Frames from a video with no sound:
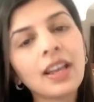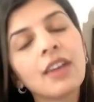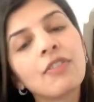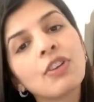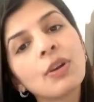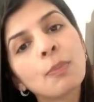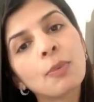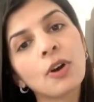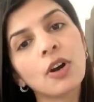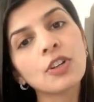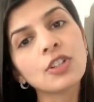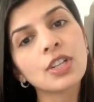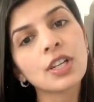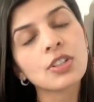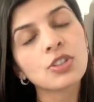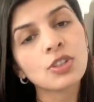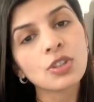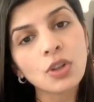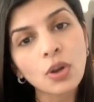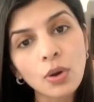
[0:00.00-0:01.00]
every
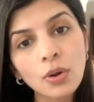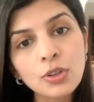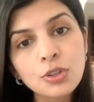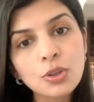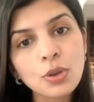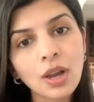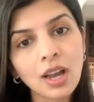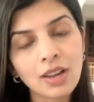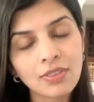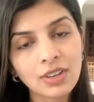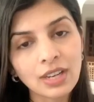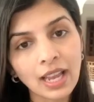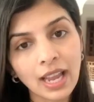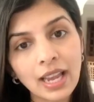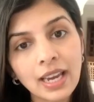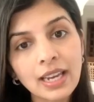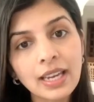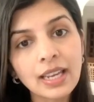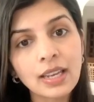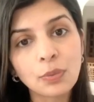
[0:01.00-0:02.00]
project should also have an
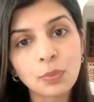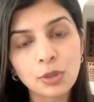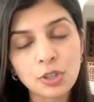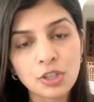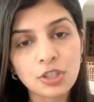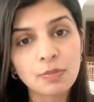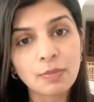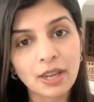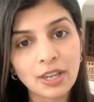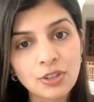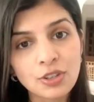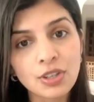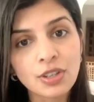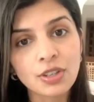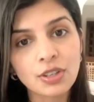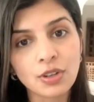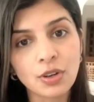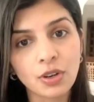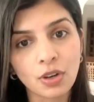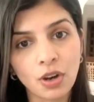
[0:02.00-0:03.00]
end date which is mentioned
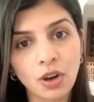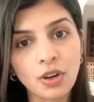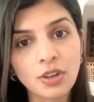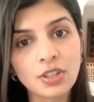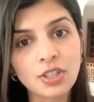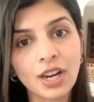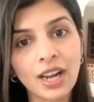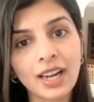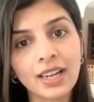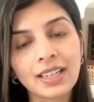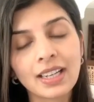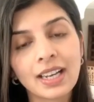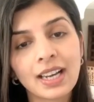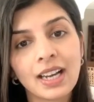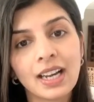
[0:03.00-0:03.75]
in your contract.